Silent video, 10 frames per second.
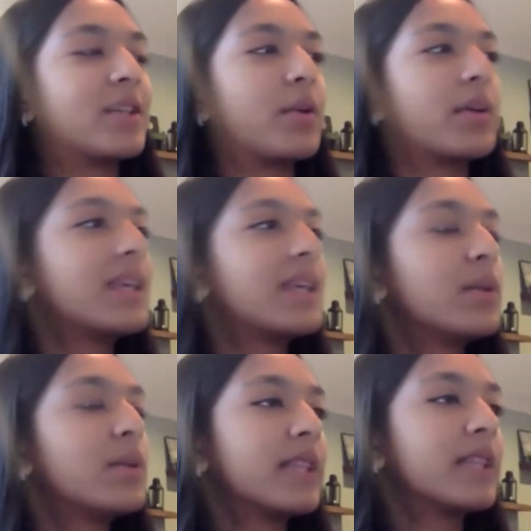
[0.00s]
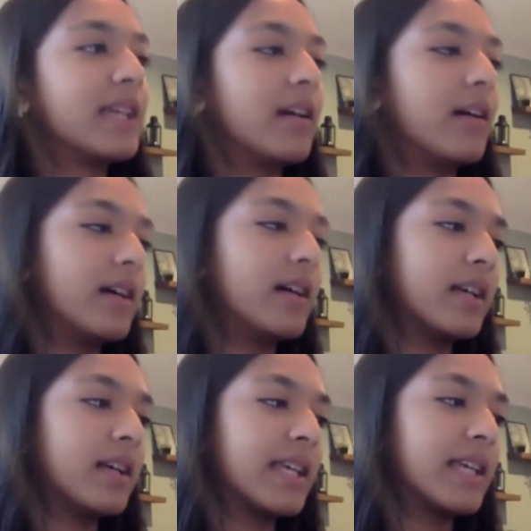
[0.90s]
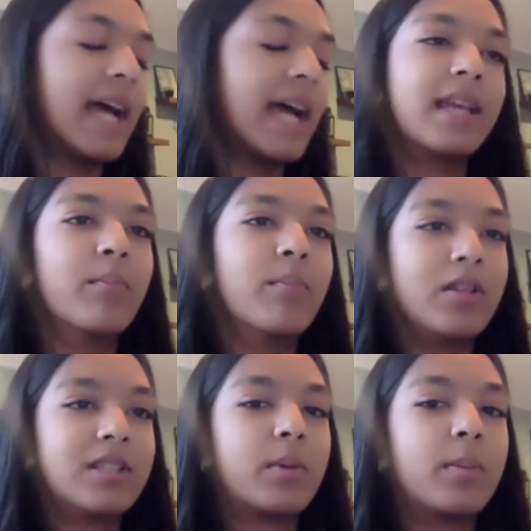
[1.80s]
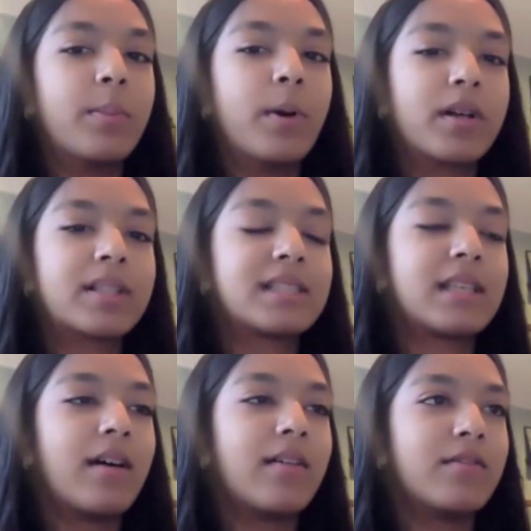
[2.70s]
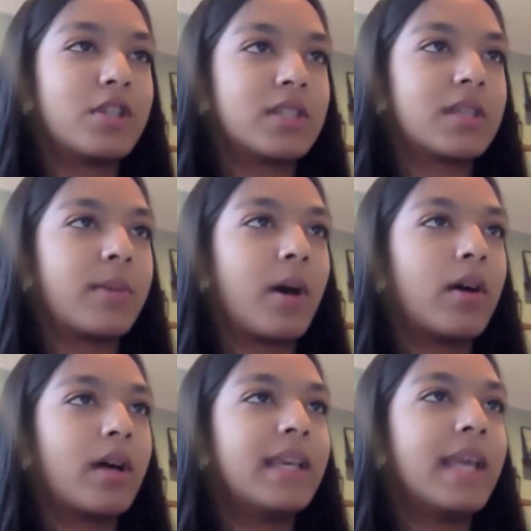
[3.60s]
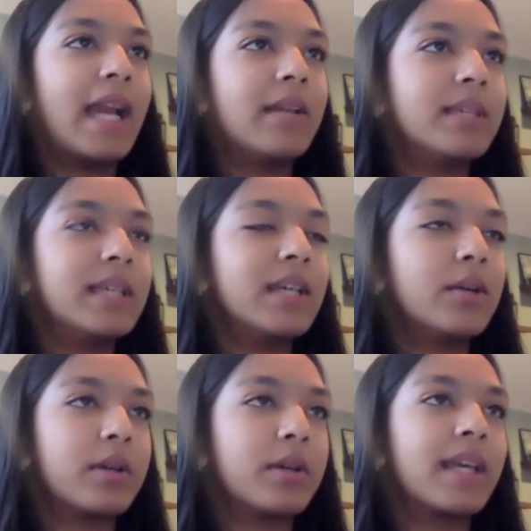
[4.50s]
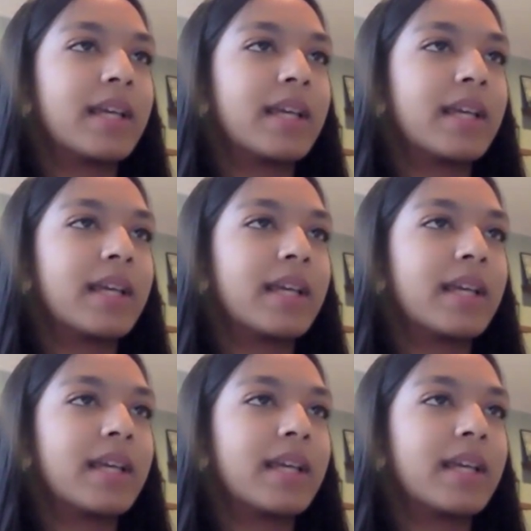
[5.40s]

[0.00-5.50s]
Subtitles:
So he would really he had like multiple books of just about anatomy or